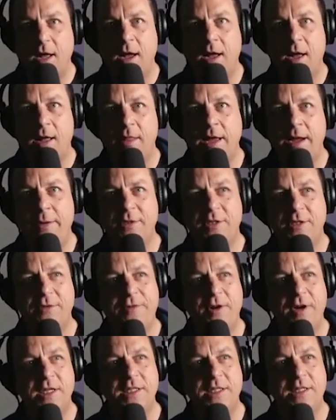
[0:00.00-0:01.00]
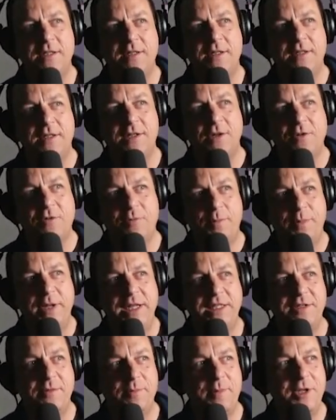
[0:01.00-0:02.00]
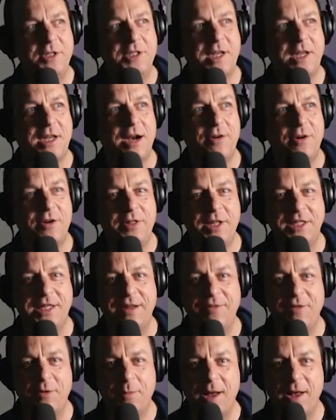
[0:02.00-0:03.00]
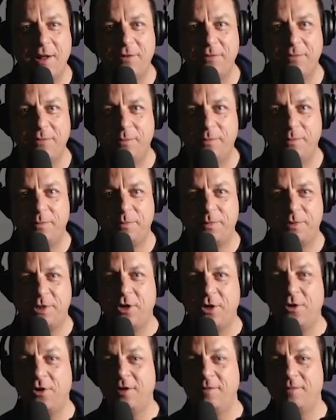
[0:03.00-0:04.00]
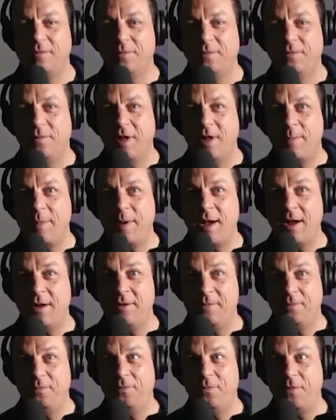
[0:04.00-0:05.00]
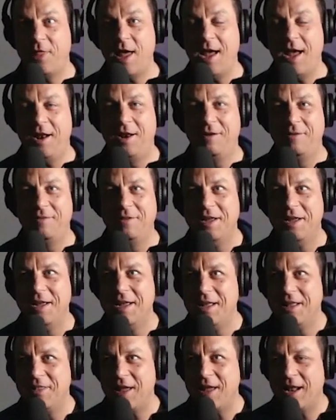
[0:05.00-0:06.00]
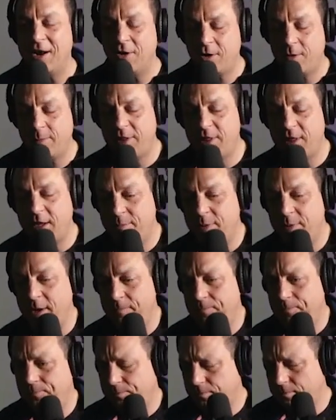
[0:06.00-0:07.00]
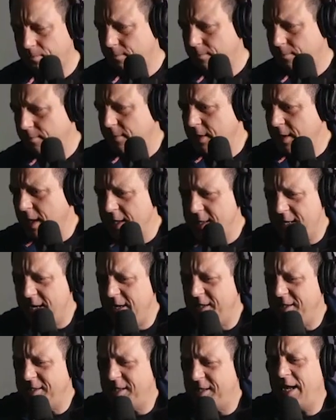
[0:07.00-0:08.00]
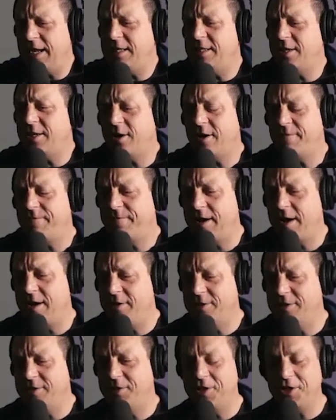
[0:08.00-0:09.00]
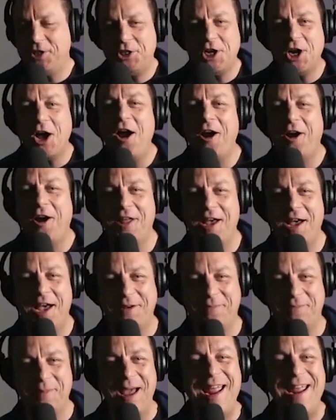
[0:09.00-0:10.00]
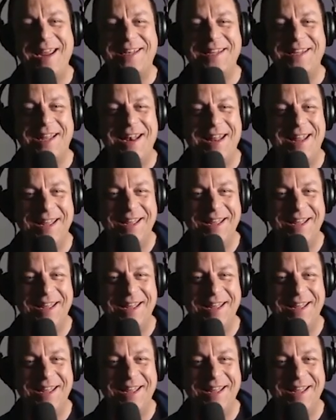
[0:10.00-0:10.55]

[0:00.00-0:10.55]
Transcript: that was the first sort of piece of music I wrote, this heavy metal song about that Lockerbie thing. But years later, I found the chart that I'd made, and